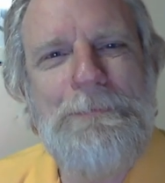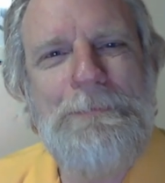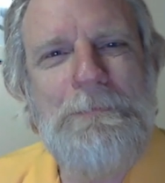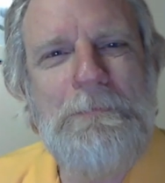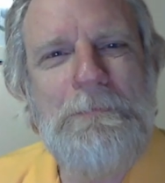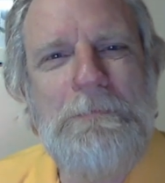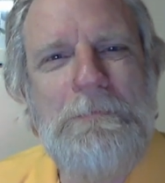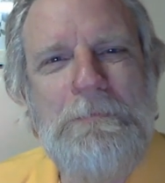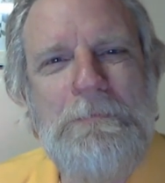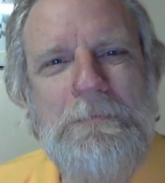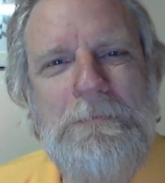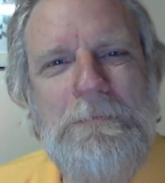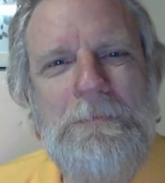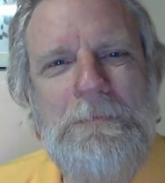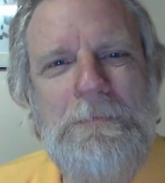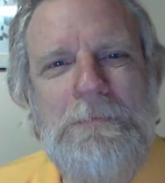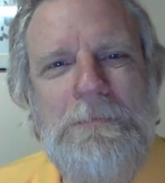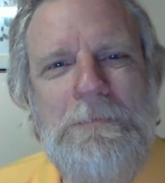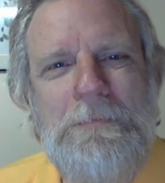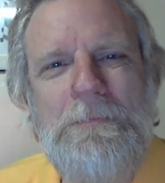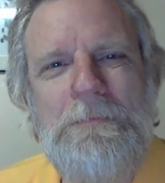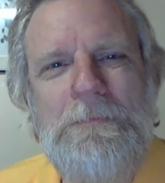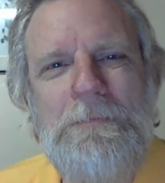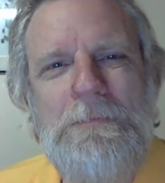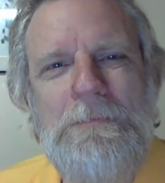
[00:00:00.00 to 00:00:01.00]

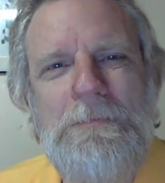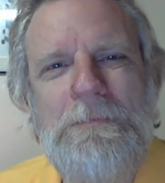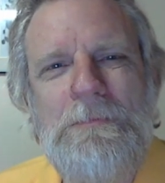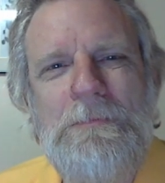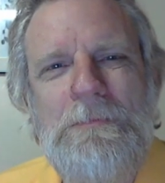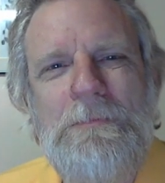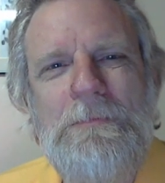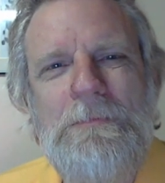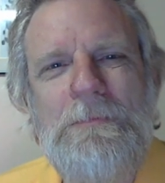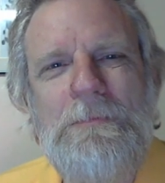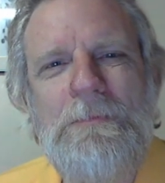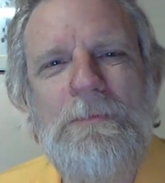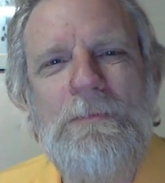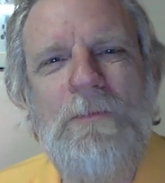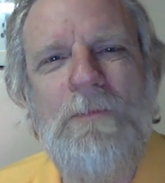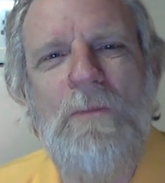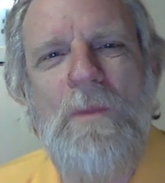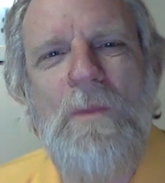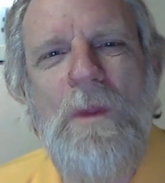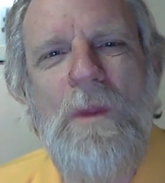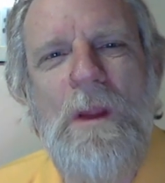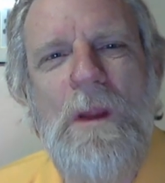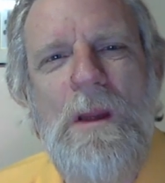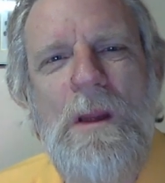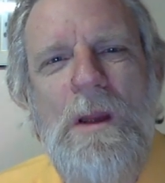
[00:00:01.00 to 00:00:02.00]

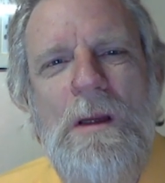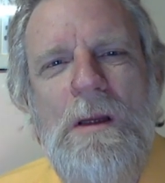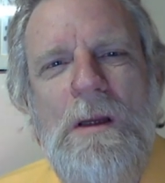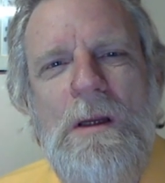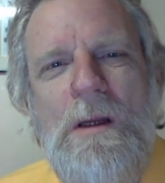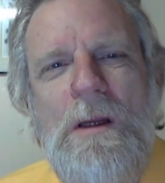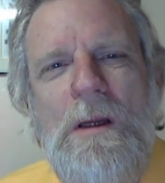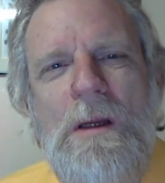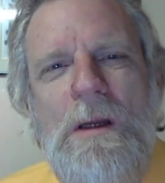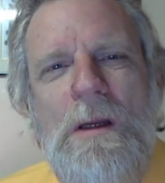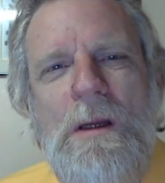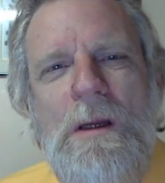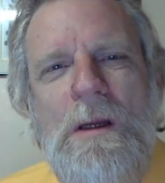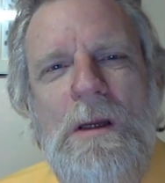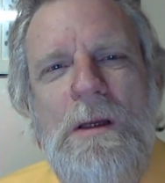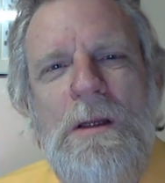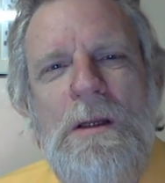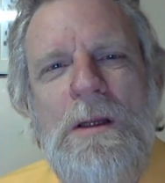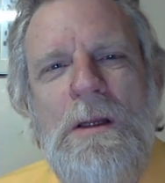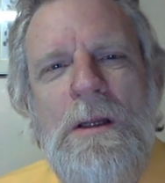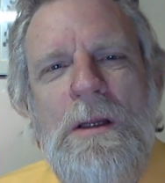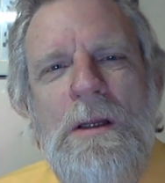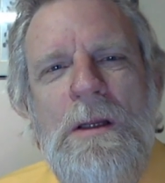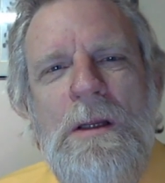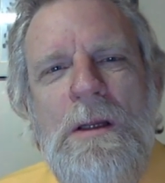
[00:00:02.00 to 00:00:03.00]

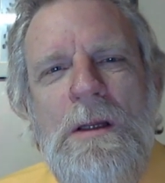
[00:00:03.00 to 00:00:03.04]
Nothing is said.